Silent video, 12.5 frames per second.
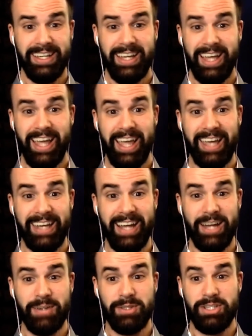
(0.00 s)
And
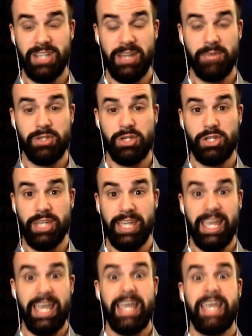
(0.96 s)
it was just like
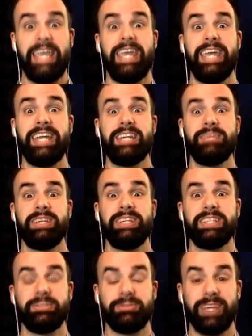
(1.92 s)
hitting me in
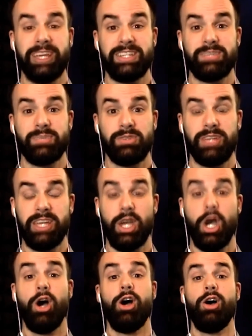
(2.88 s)
the face with like,
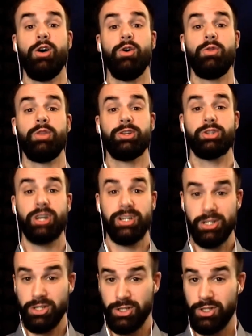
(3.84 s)
oh, they're trying
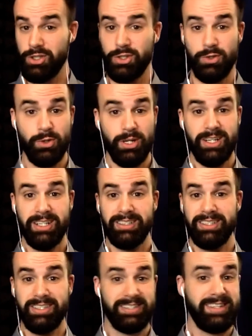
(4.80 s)
to just do
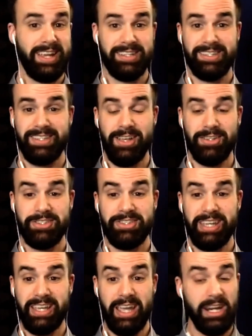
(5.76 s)
a sex sells
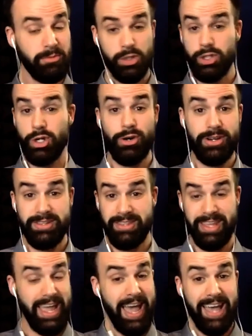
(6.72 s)
thing. And I'm sure
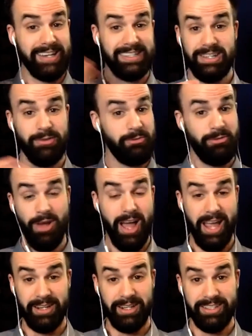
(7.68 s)
the ad did
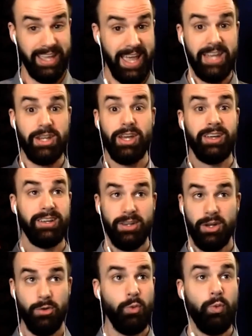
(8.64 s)
fine because it had
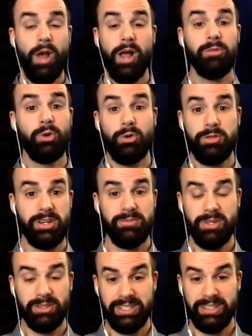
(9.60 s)
well more than 1
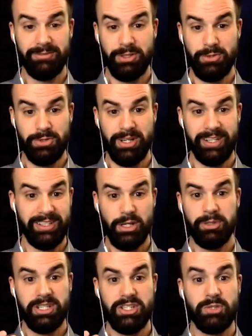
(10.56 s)
million views on it.
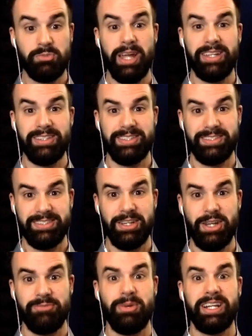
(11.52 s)
Nobody spends
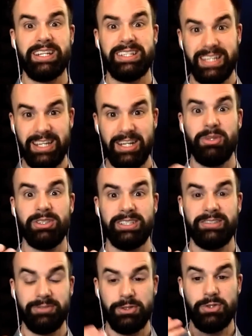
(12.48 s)
enough money to get 1
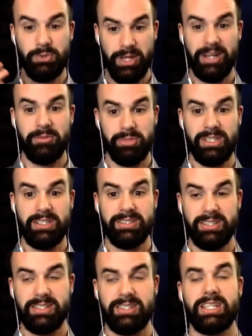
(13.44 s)
million views without it being
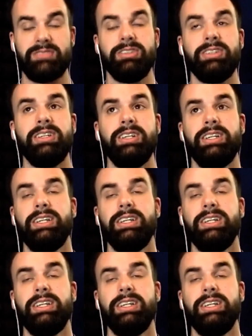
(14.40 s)
successful.